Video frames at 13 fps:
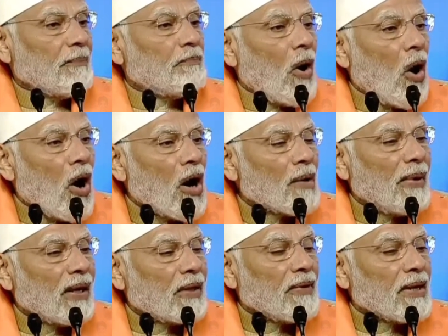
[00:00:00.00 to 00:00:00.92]
the
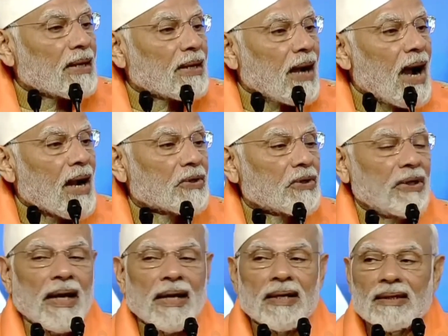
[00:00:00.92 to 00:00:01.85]
bond between
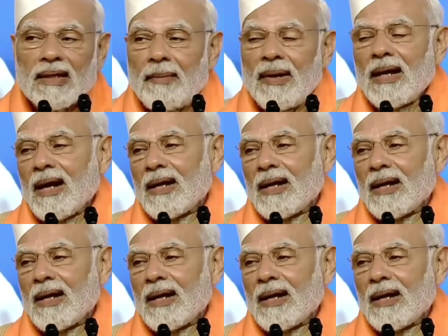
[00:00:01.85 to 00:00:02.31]
Kashi and Tamil